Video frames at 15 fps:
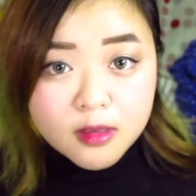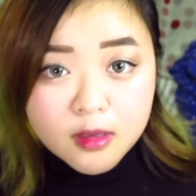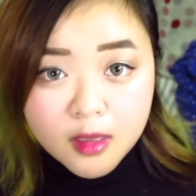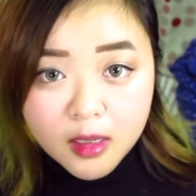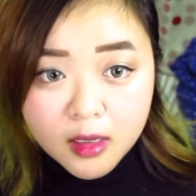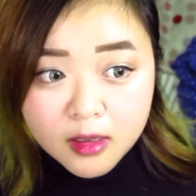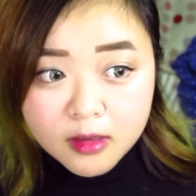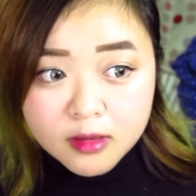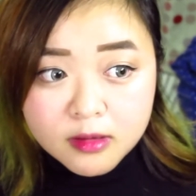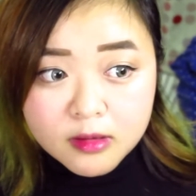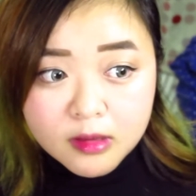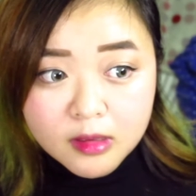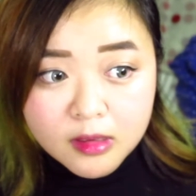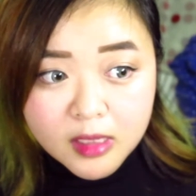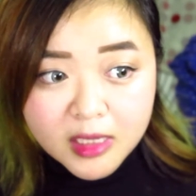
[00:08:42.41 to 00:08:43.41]

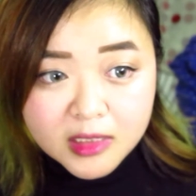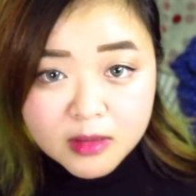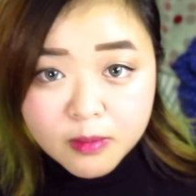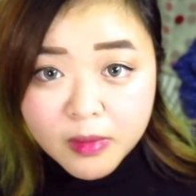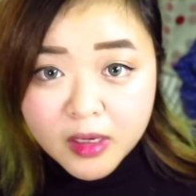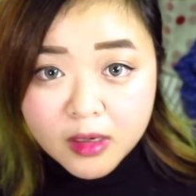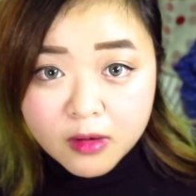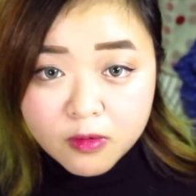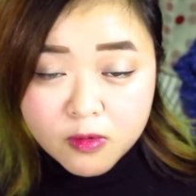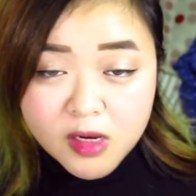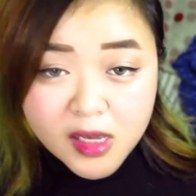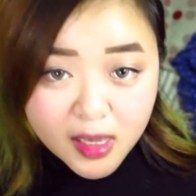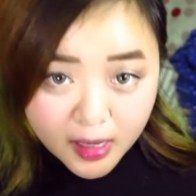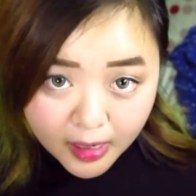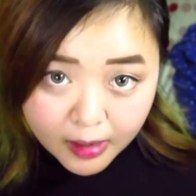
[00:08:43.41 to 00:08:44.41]
Then let's make a
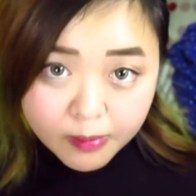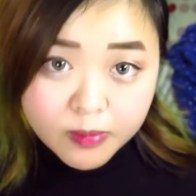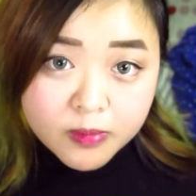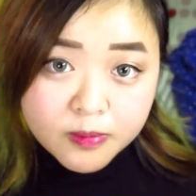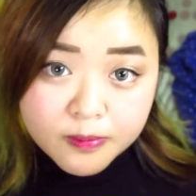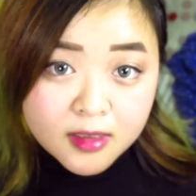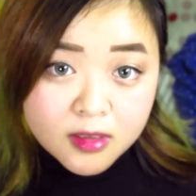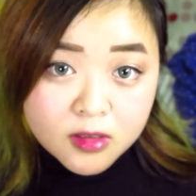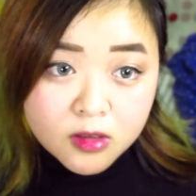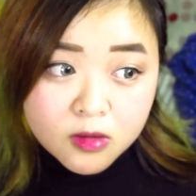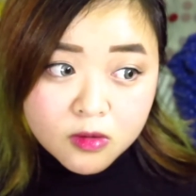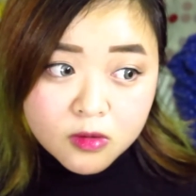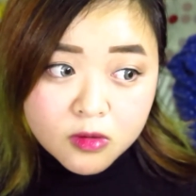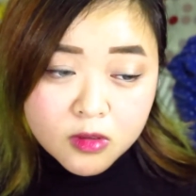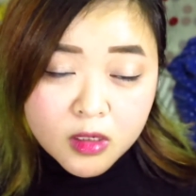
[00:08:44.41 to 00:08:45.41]
recap.
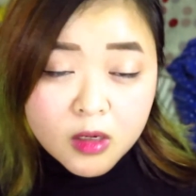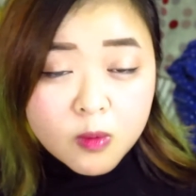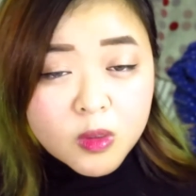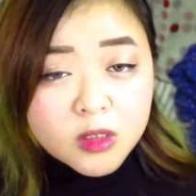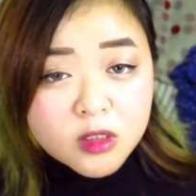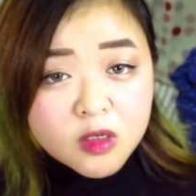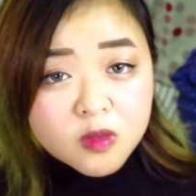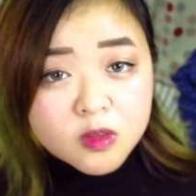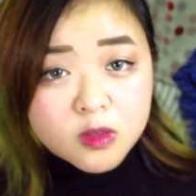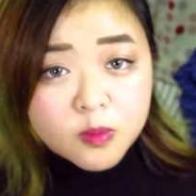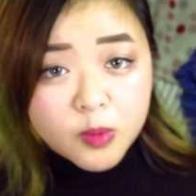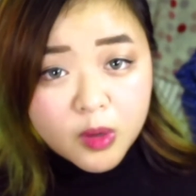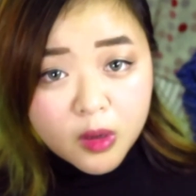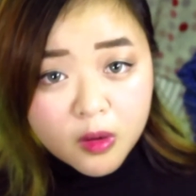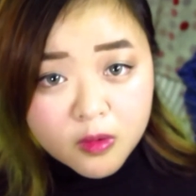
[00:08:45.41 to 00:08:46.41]
So today we talked
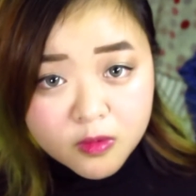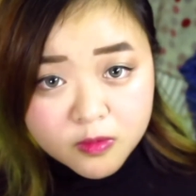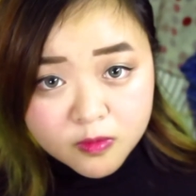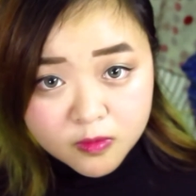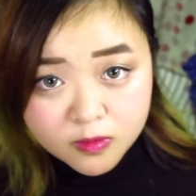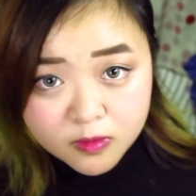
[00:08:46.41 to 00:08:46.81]
about